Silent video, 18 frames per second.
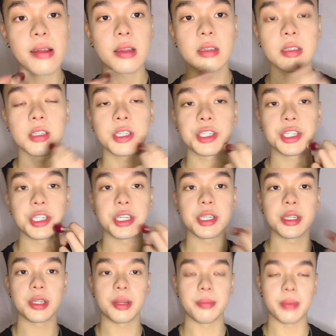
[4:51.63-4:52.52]

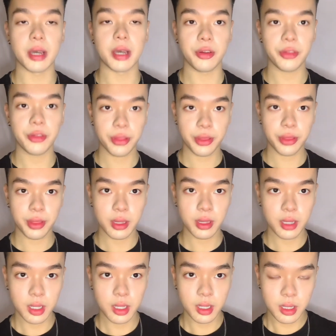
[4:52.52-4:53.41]
chin and mouth,
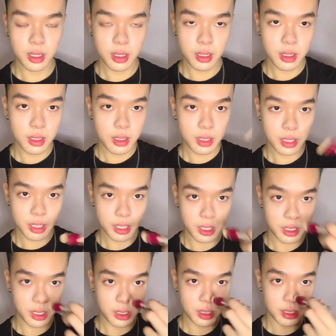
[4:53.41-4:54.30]

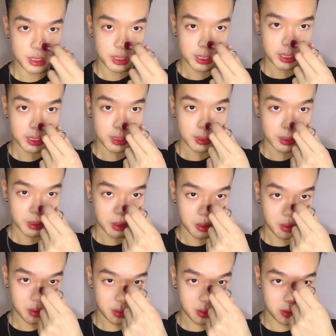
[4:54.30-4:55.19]
because
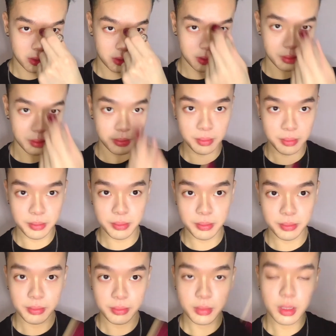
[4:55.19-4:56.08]
I
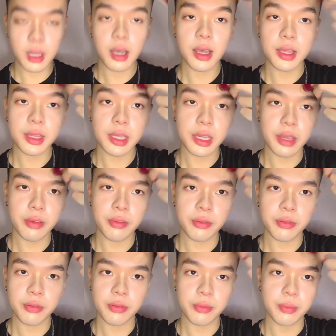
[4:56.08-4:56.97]
think I've
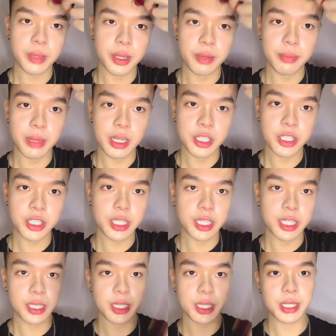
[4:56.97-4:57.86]
been
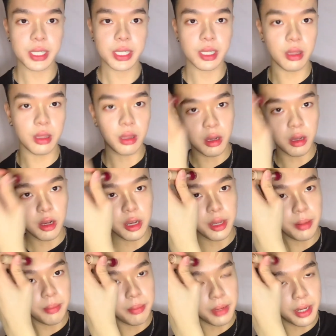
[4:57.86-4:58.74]
mentioning this a lot,
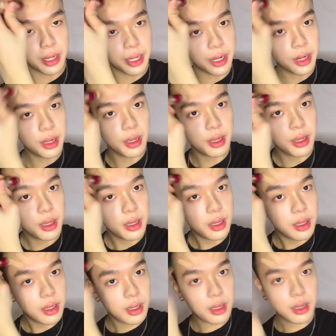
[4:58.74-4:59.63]
but
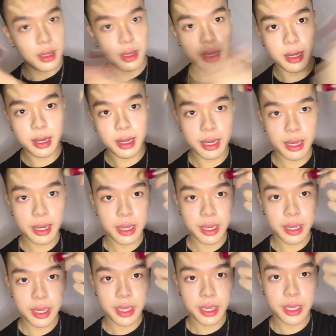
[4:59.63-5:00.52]

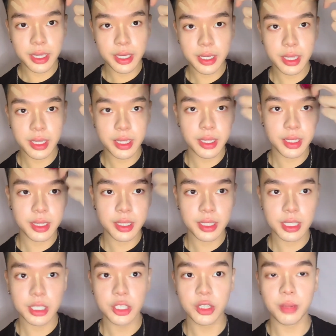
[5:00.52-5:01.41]
I
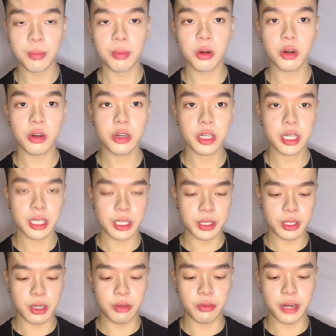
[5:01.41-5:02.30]
Your boy is
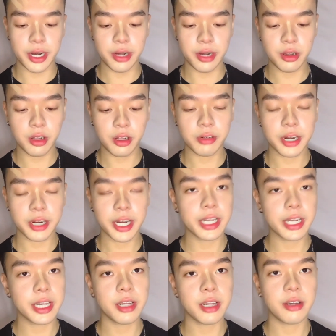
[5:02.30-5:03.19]
on retinol right
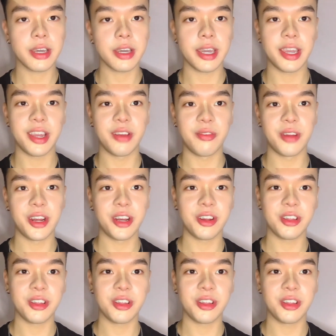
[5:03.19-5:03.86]
now, and retinol